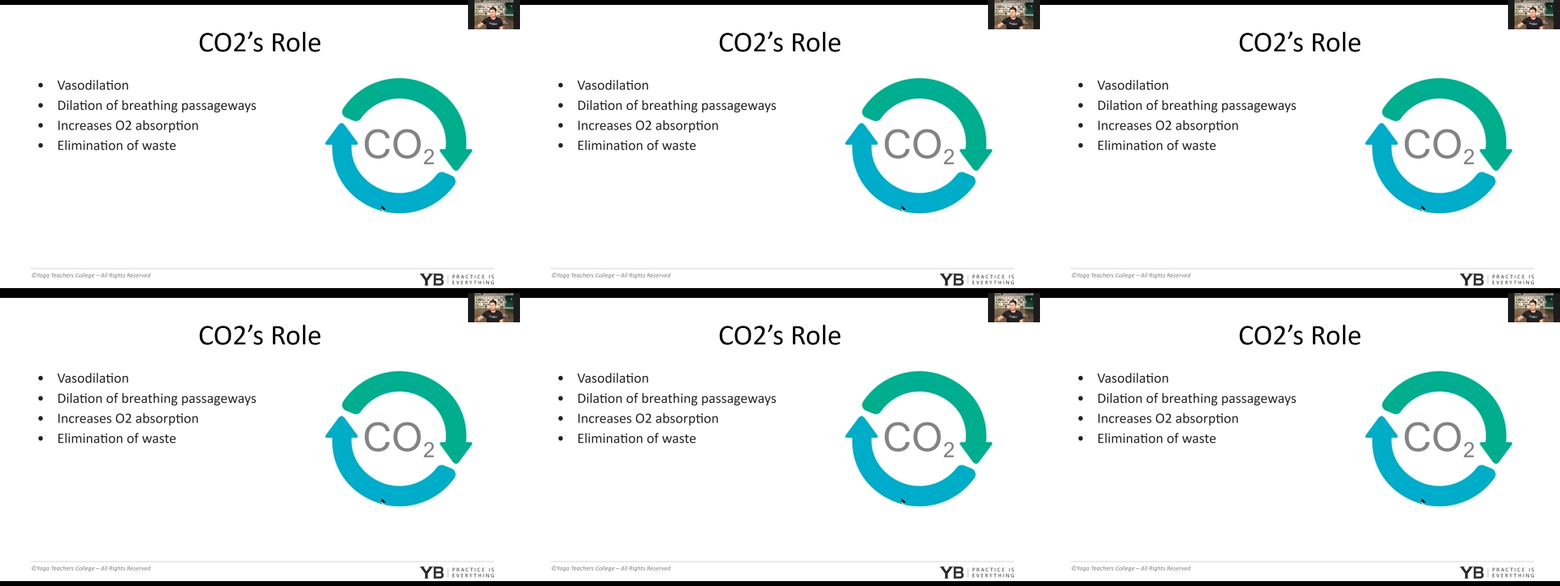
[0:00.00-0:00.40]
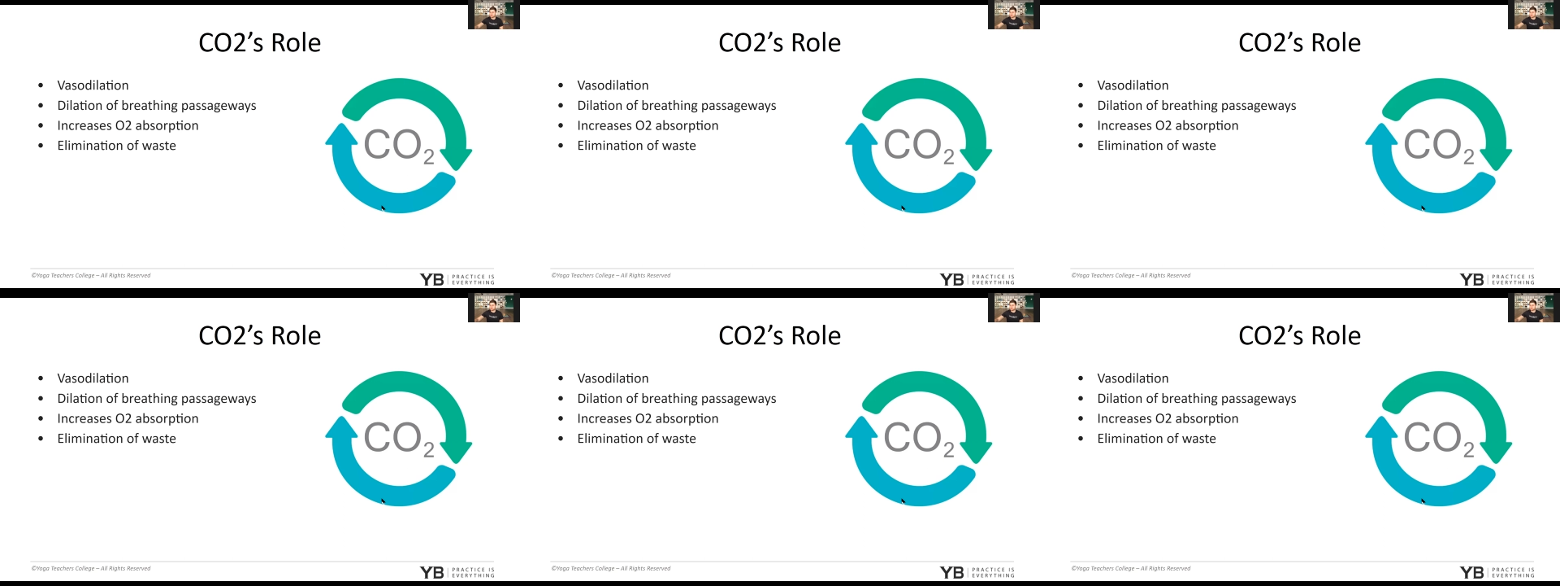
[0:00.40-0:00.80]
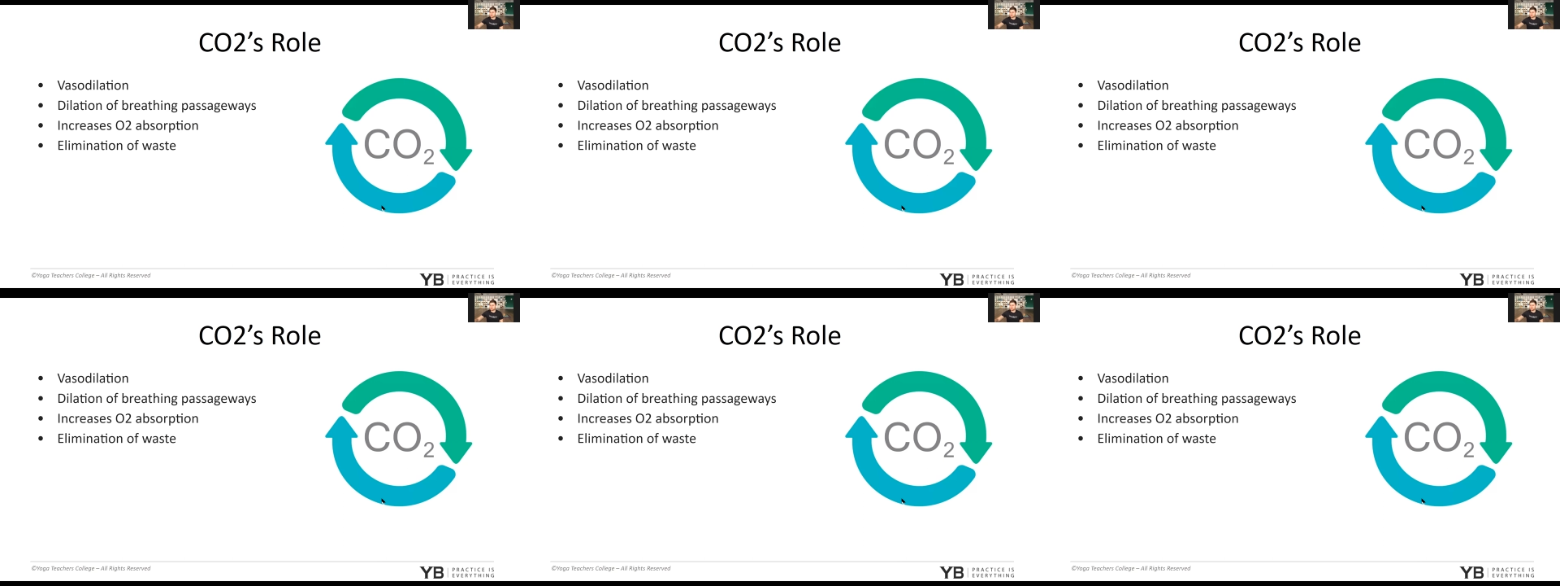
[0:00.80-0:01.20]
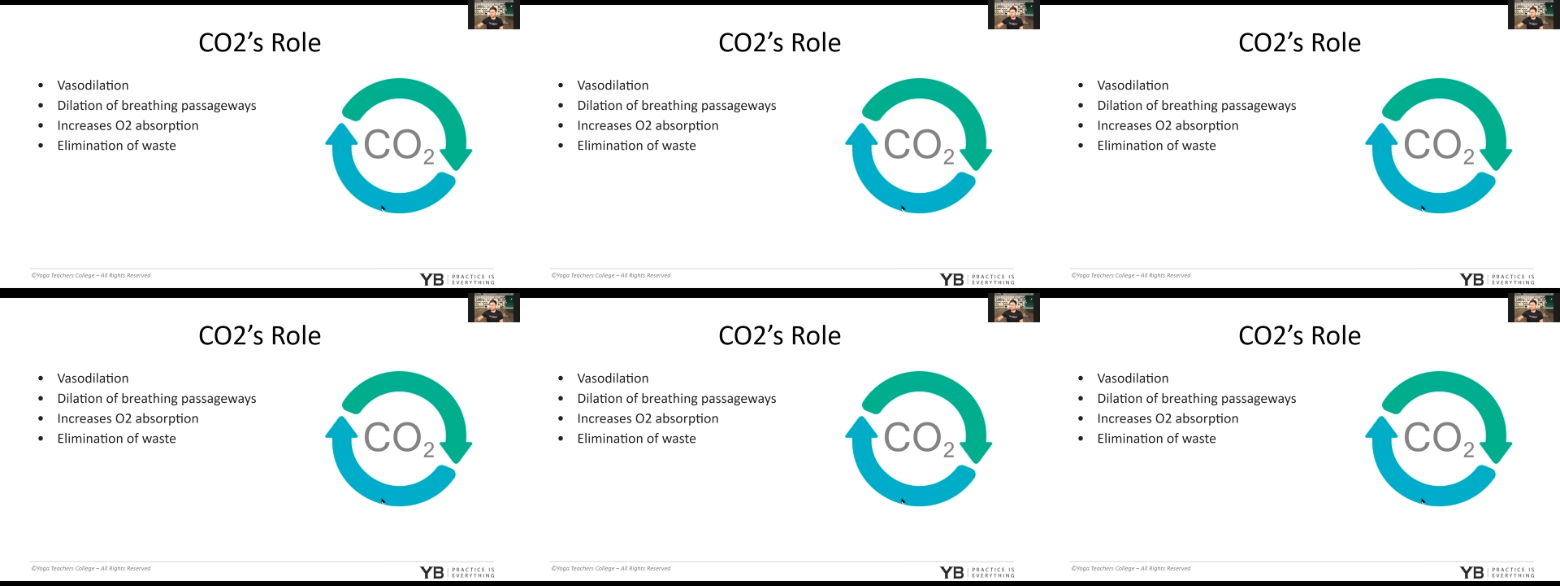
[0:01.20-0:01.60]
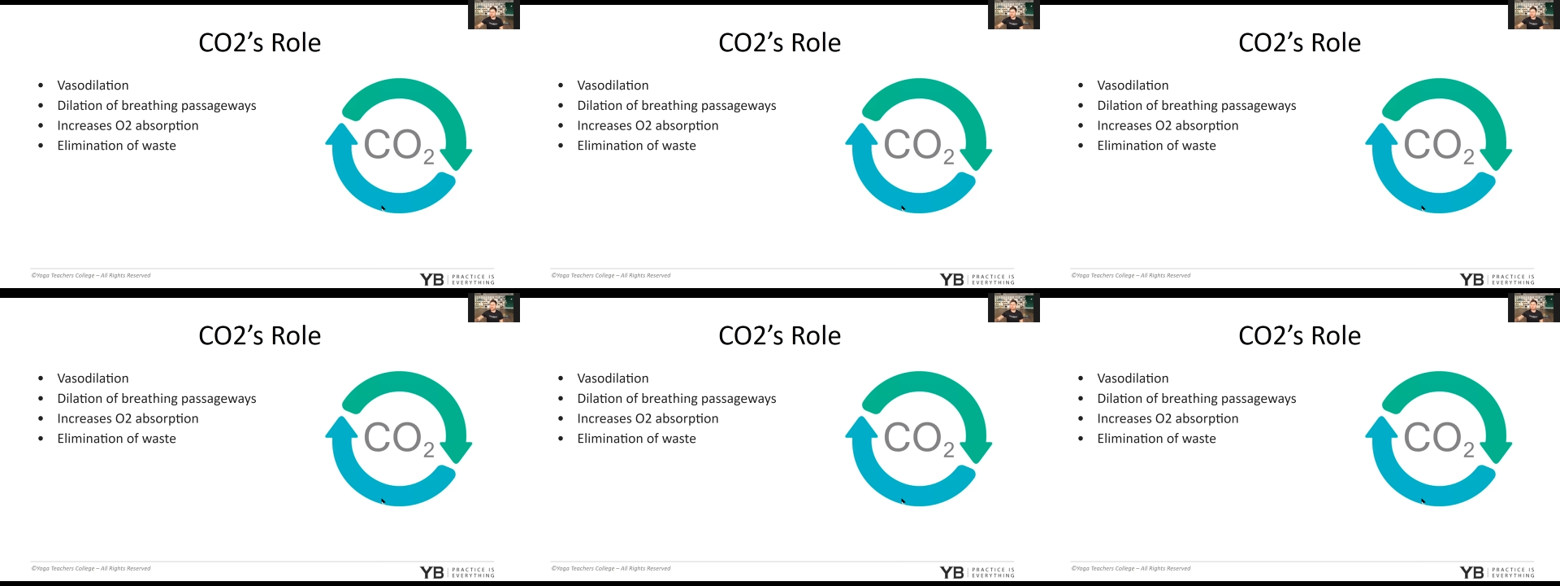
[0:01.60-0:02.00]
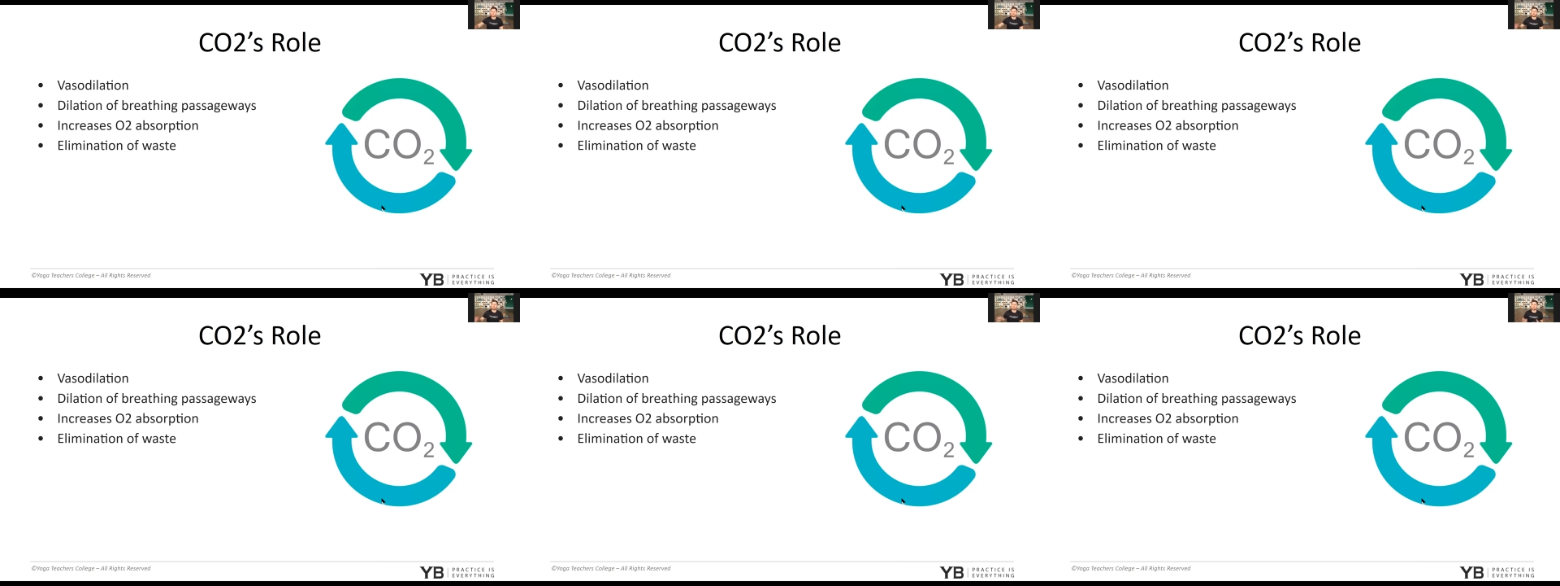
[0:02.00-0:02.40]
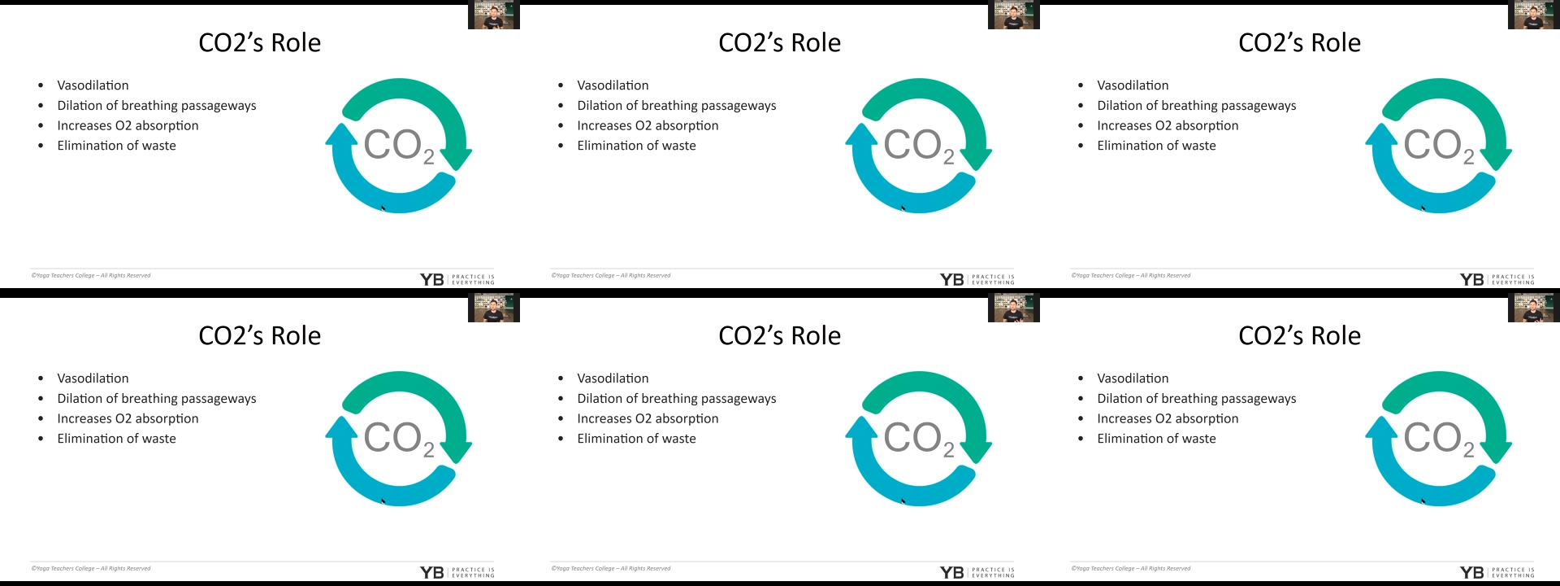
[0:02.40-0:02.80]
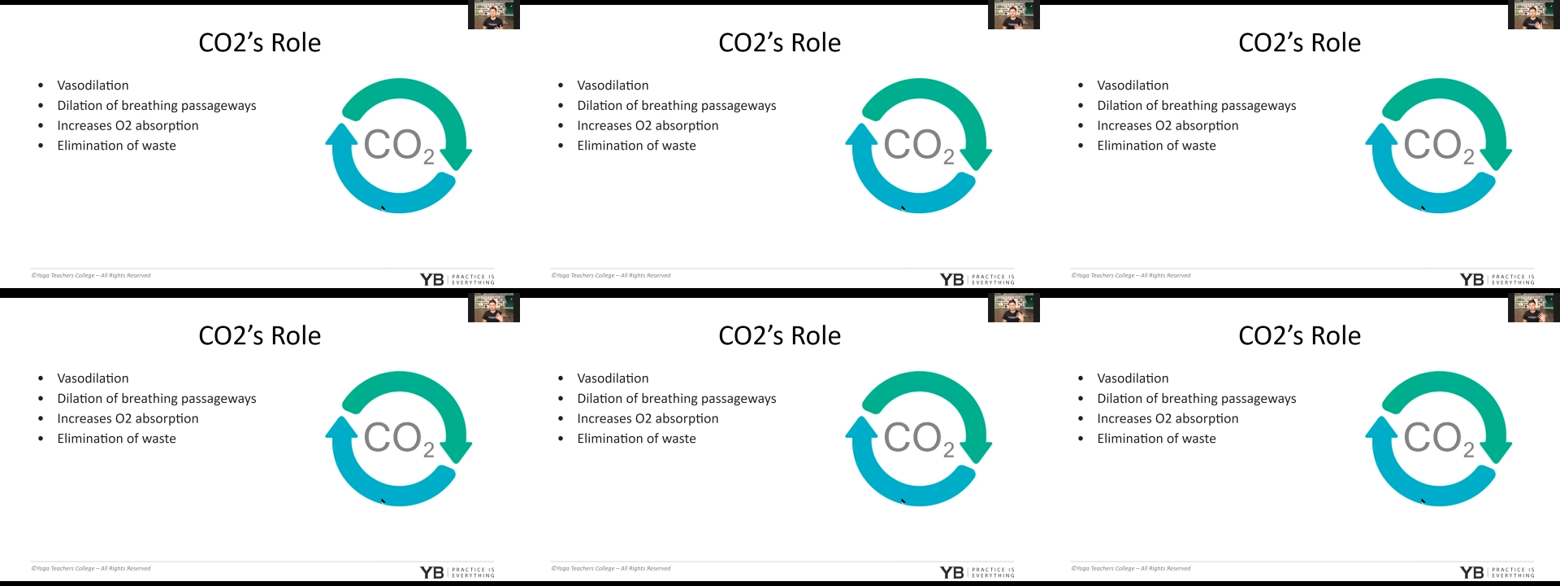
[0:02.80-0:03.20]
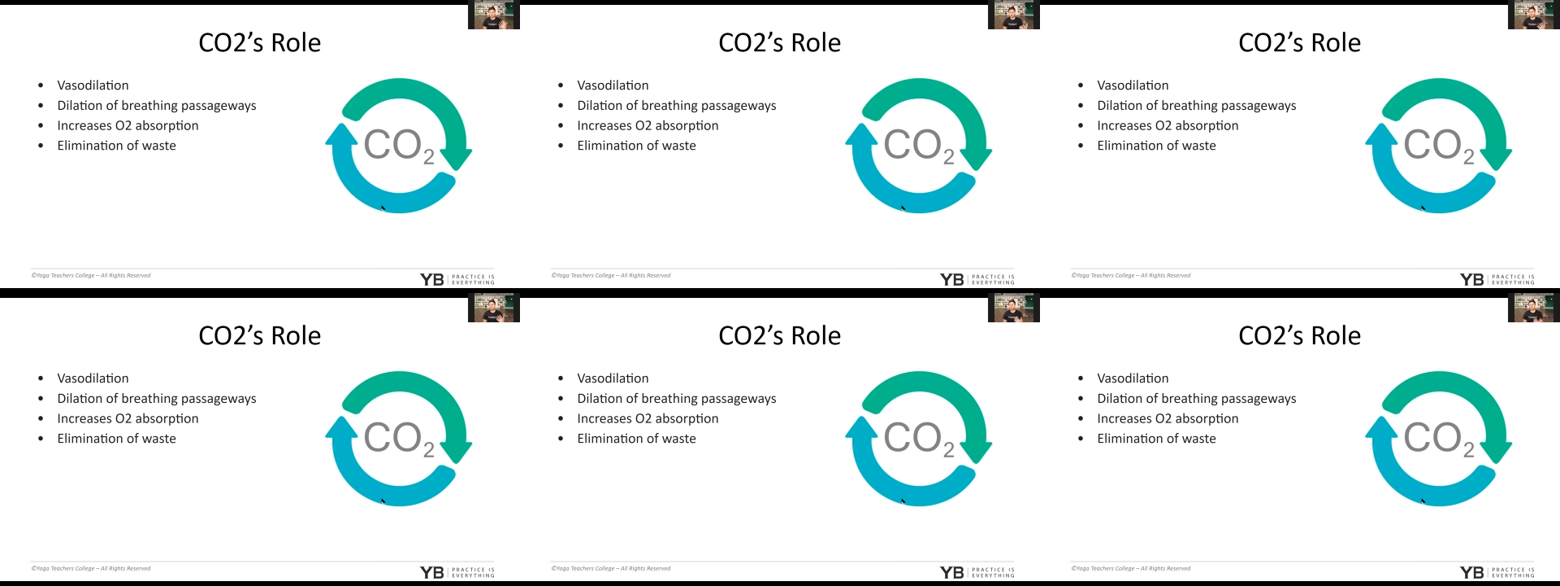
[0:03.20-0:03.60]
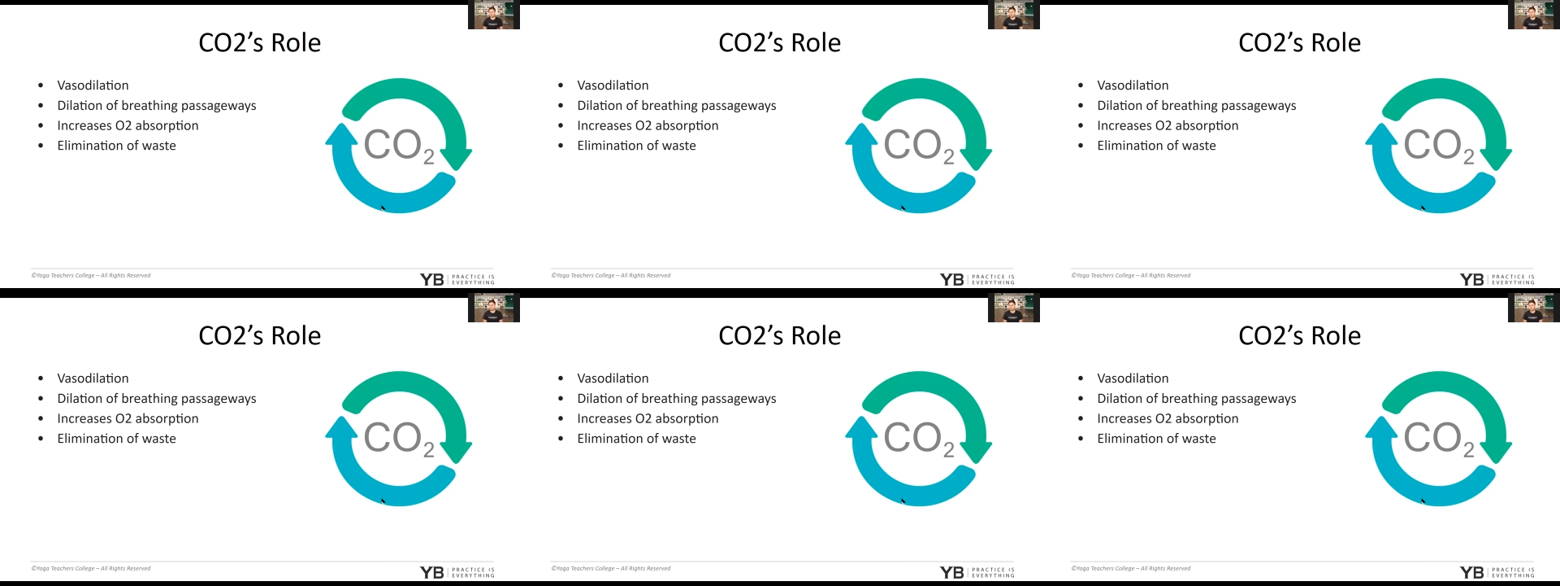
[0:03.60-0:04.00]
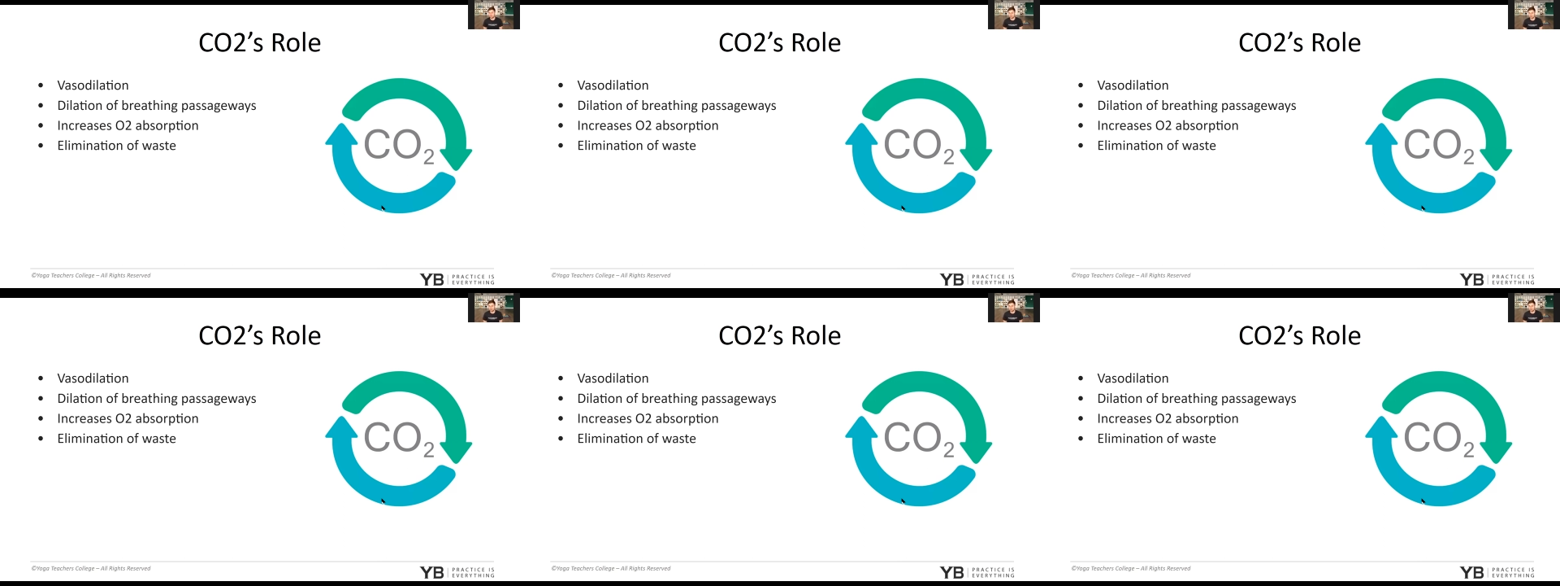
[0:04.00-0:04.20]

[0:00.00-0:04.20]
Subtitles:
No face is visible, so there are no lips to read.